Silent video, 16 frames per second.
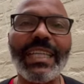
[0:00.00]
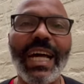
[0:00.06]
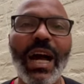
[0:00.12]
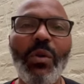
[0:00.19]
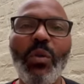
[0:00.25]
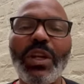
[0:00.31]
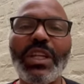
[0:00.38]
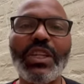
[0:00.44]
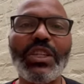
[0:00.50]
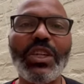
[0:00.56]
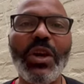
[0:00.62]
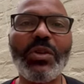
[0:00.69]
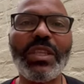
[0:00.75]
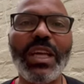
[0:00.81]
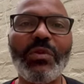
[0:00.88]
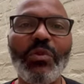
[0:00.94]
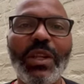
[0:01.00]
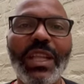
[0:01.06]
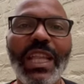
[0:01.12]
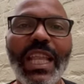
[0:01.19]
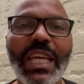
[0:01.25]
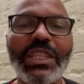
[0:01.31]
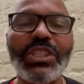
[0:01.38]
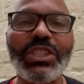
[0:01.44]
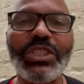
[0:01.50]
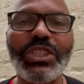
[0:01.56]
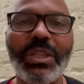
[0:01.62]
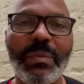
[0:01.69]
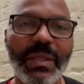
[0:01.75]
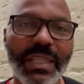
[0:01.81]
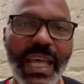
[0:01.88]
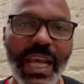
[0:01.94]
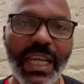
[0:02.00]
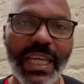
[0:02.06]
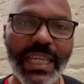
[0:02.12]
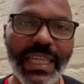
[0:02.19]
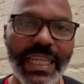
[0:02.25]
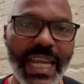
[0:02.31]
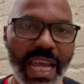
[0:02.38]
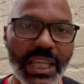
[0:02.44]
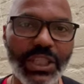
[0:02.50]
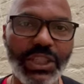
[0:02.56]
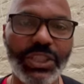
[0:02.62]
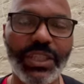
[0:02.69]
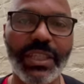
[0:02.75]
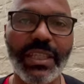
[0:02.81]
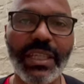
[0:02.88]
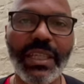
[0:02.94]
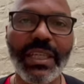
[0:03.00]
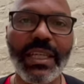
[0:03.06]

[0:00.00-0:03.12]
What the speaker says: I want to know that relationship and that connection.